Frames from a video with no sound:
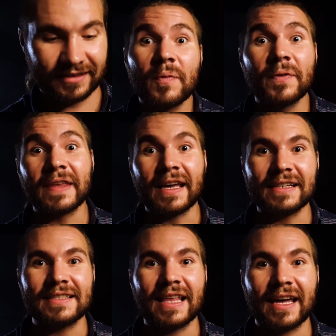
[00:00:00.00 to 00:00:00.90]
But that
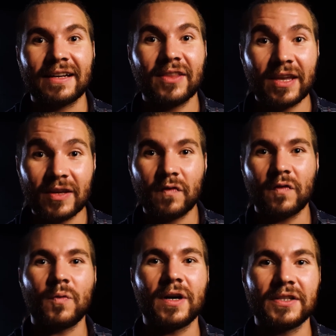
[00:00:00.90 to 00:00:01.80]
is that. Thank you
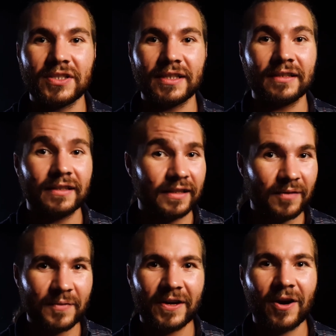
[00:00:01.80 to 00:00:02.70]
for watching. Leave
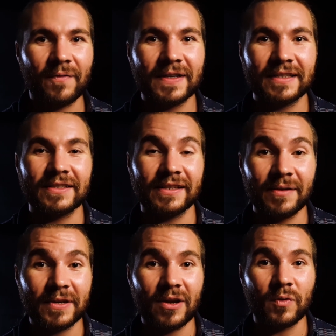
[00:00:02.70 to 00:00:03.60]
me a comment to let
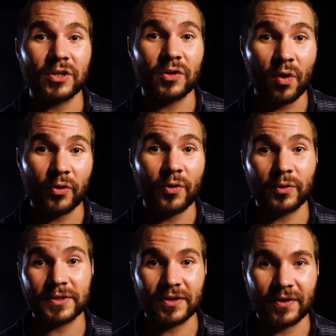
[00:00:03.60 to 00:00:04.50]
me know what your
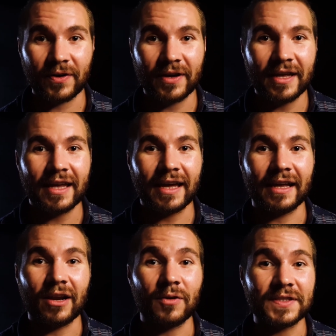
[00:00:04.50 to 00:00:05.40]
thoughts are,
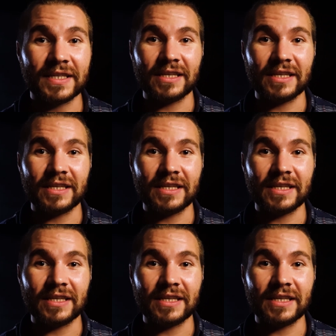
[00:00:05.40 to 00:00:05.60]
and I'll see